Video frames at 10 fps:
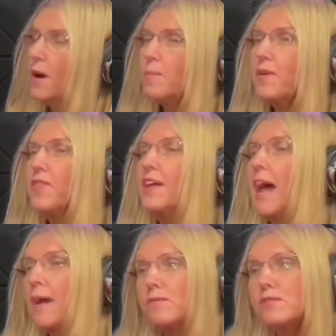But then
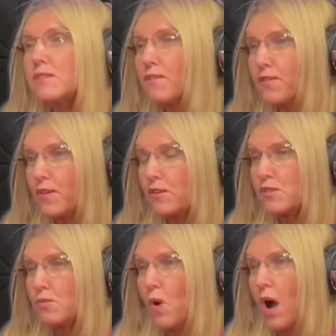I was the
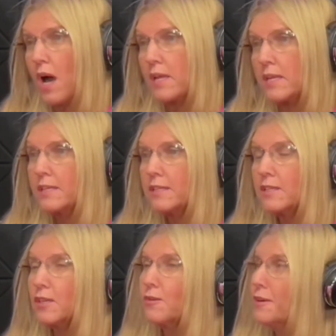first one
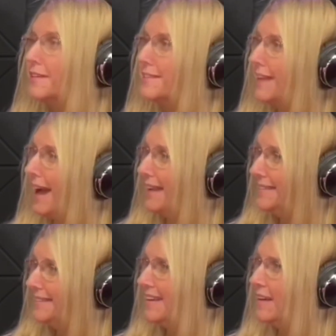to
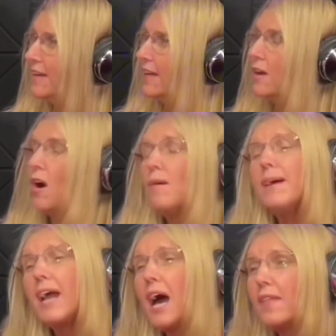criticize. Like, oh my
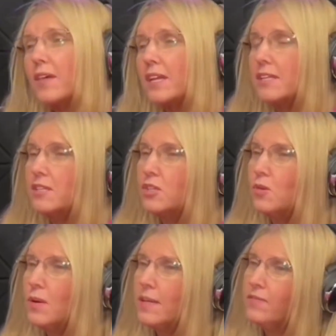God, they didn't
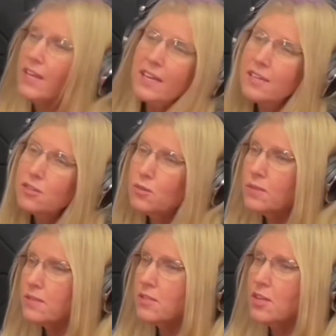do it. They didn't do it
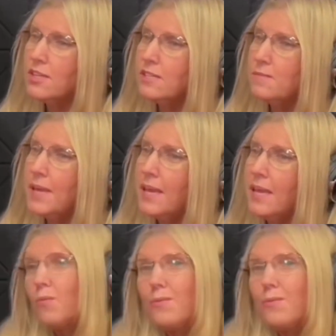as good as me.